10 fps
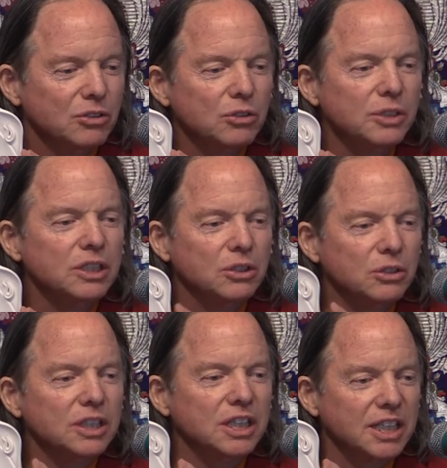Doing
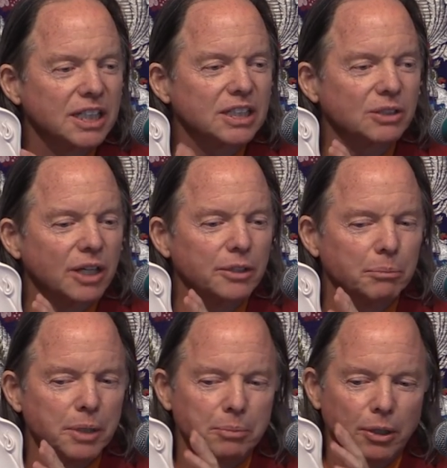good things to other
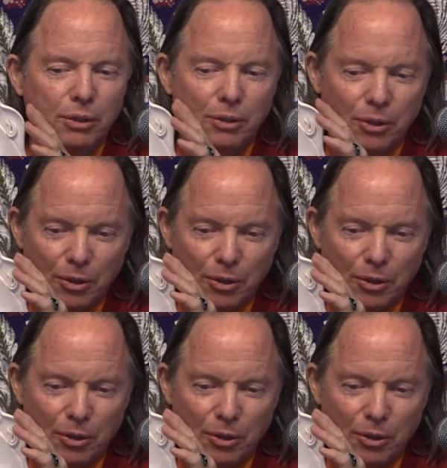people.